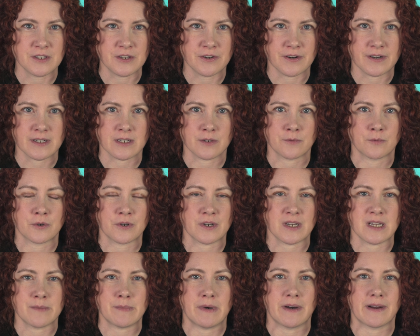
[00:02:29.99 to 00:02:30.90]
You don't have to
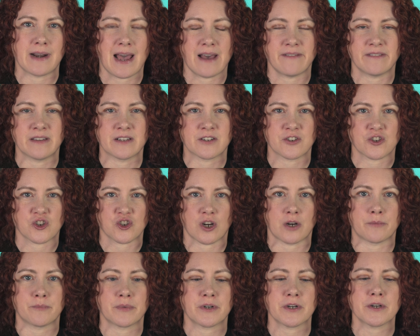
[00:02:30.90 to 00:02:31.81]
worry about having a
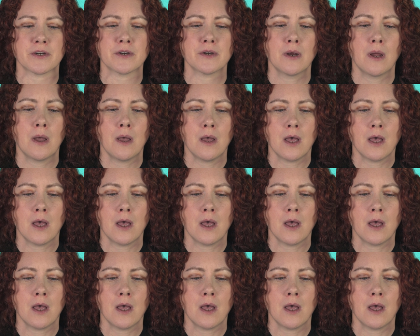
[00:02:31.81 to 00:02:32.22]
sharpener.